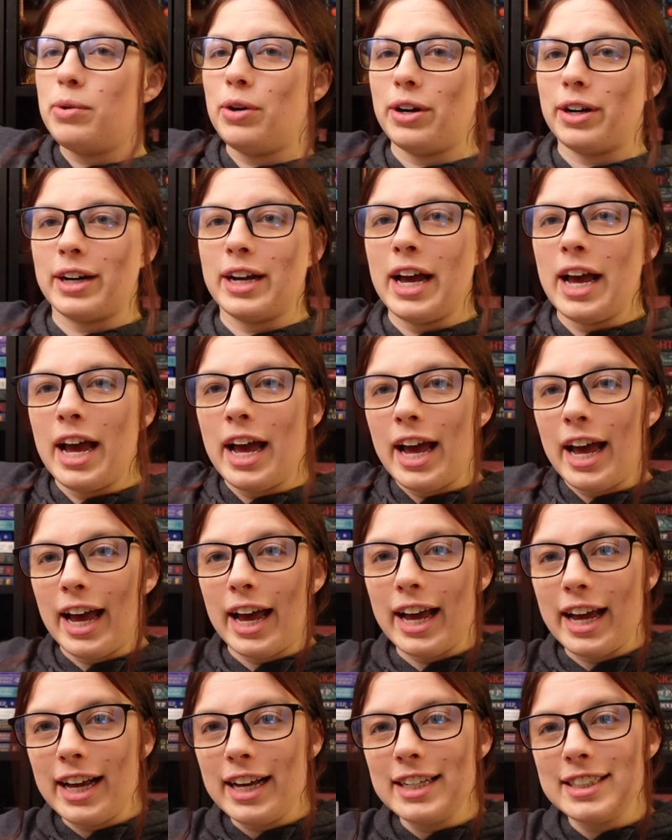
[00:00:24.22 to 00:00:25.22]
book,
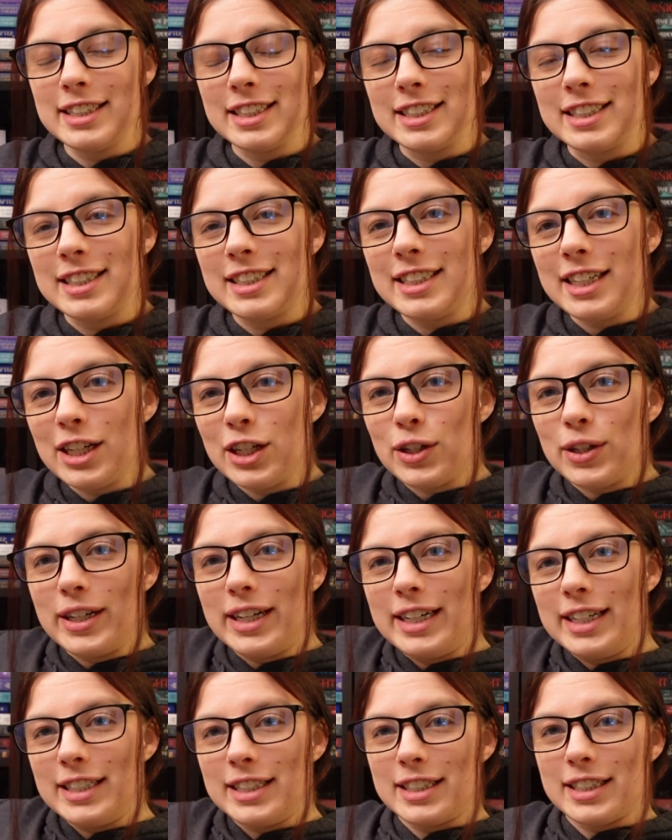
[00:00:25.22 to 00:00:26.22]
is a
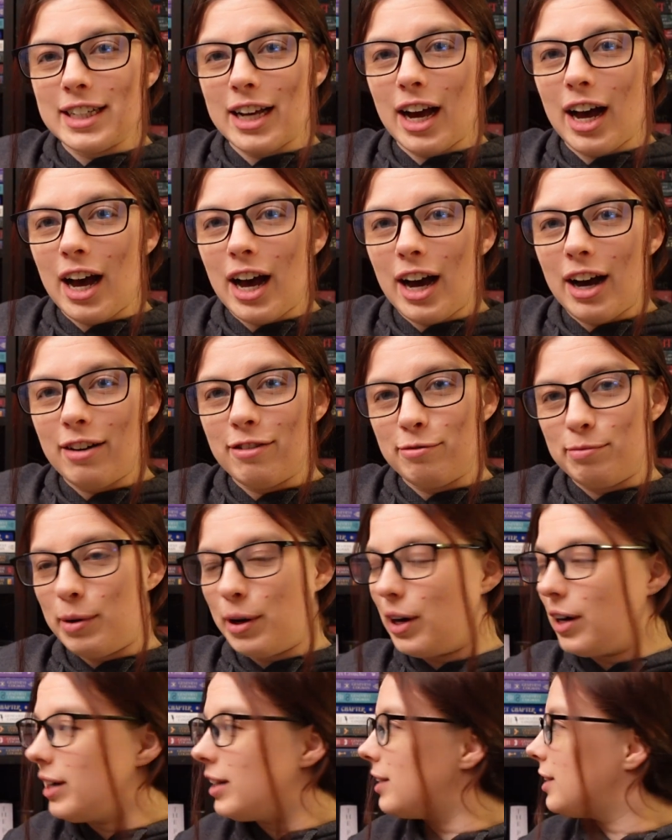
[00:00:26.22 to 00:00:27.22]
series of
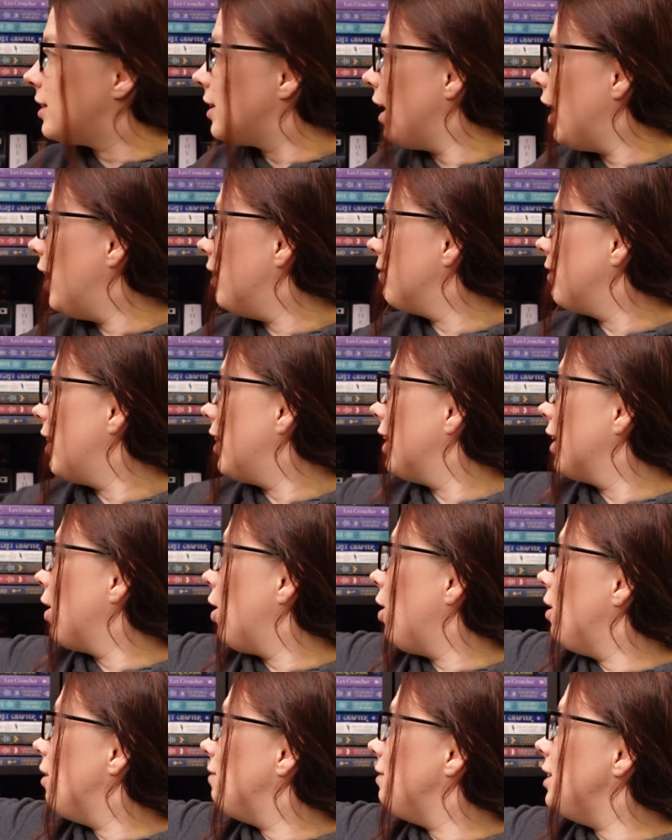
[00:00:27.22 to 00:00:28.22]
books. I've got like
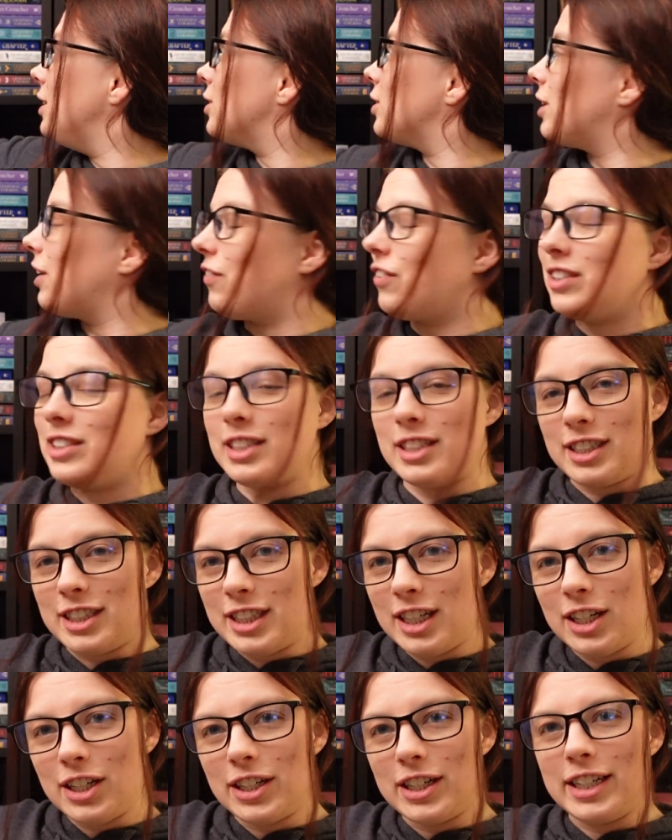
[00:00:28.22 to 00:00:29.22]
all these are different
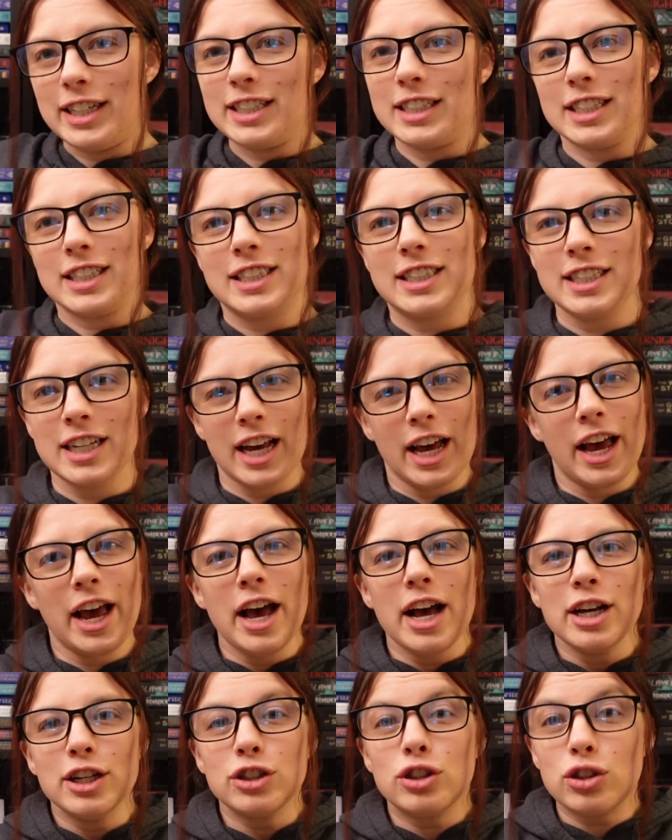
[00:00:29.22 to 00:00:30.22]
series. It's
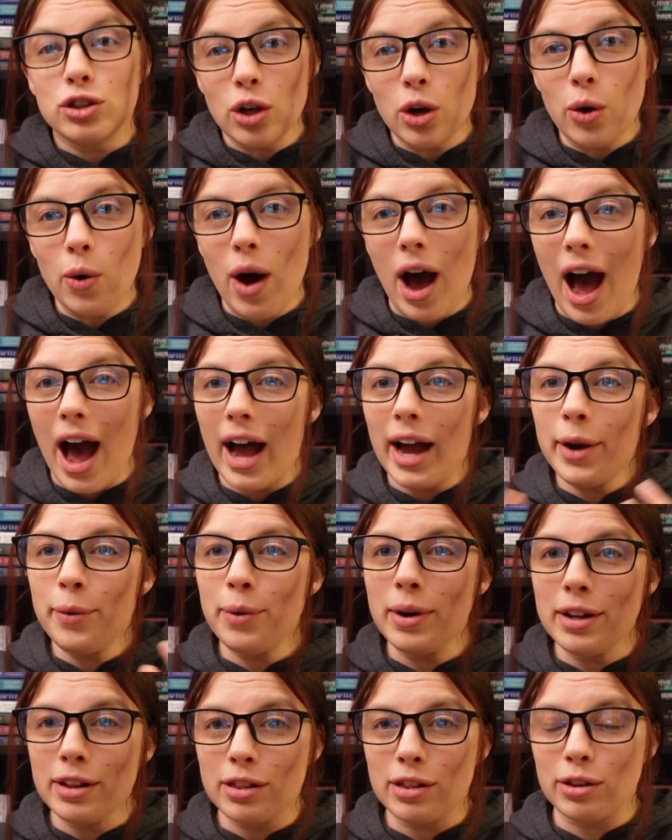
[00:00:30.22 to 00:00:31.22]
so I
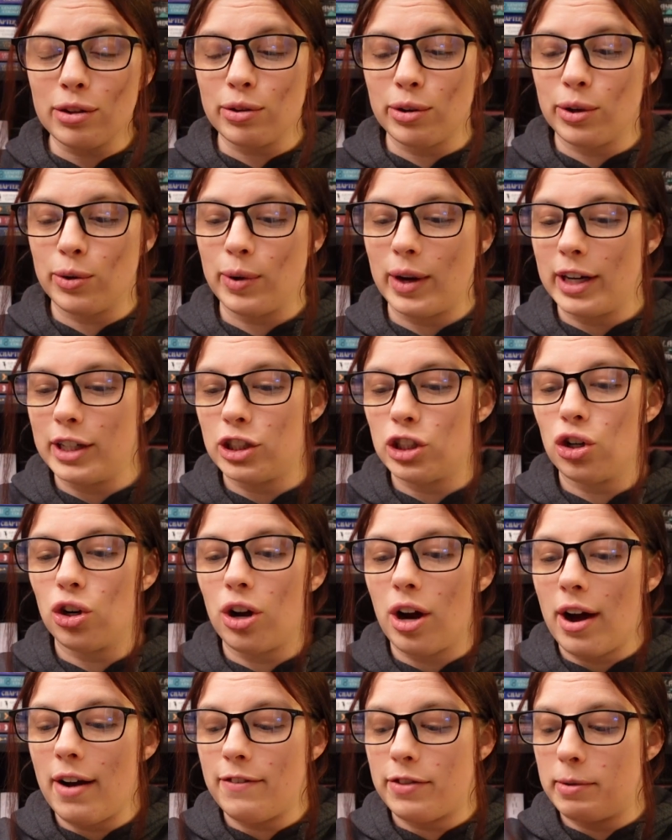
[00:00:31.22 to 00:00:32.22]
went through and took
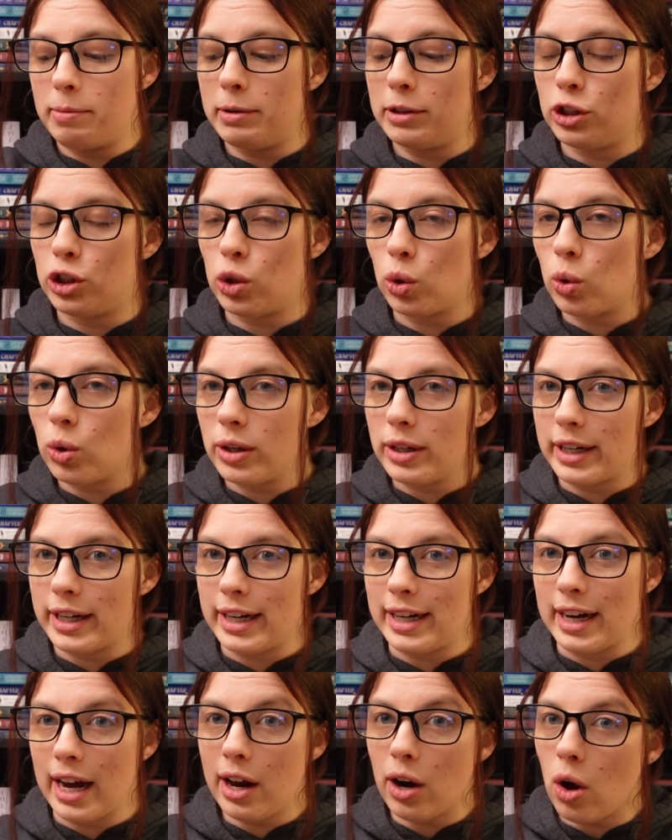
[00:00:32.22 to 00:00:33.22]
off the
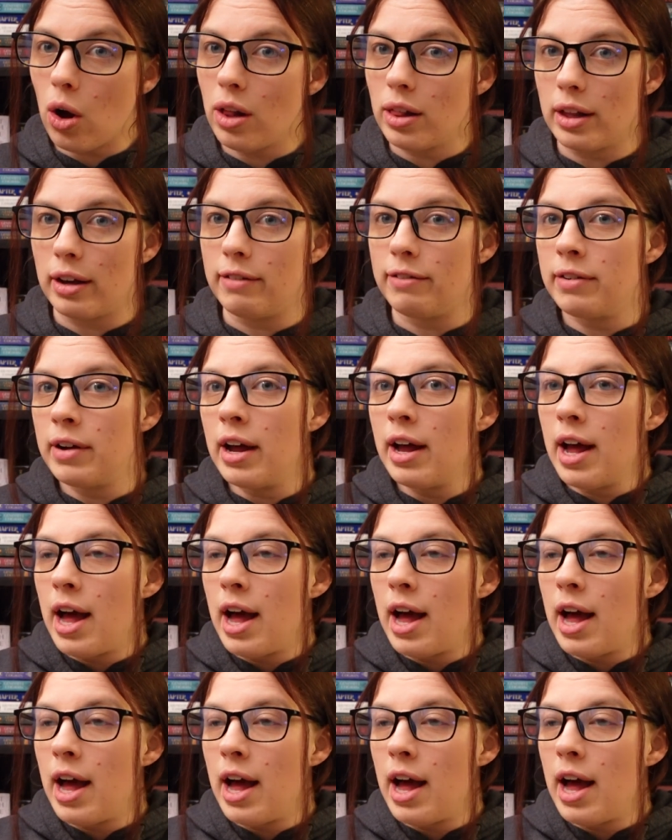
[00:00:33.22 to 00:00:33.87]
majority, not all of,